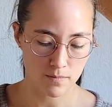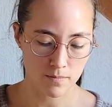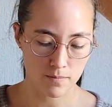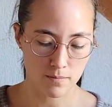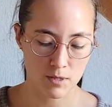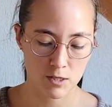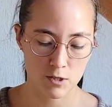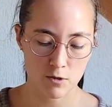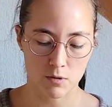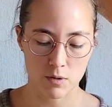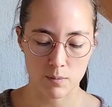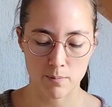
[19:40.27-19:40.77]

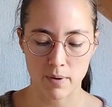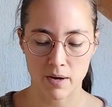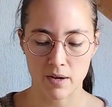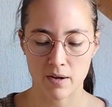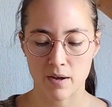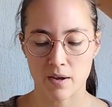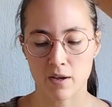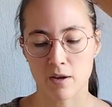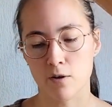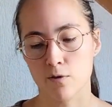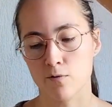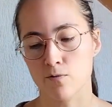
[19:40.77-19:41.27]
mystery pack
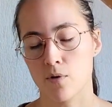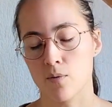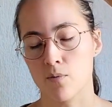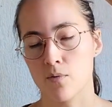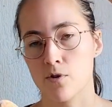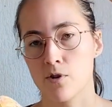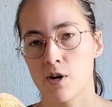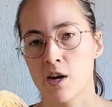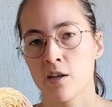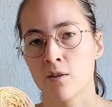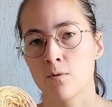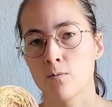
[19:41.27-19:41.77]
I got from
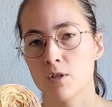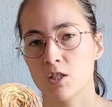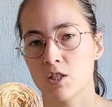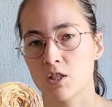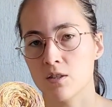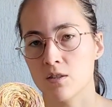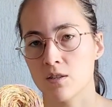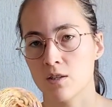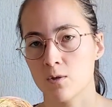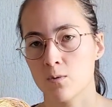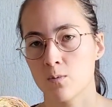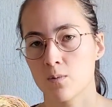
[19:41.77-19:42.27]
Olan, which
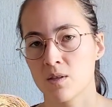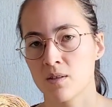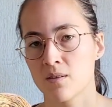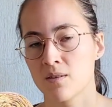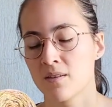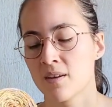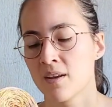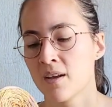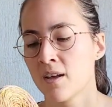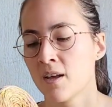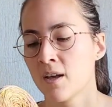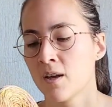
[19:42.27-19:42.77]
is this one,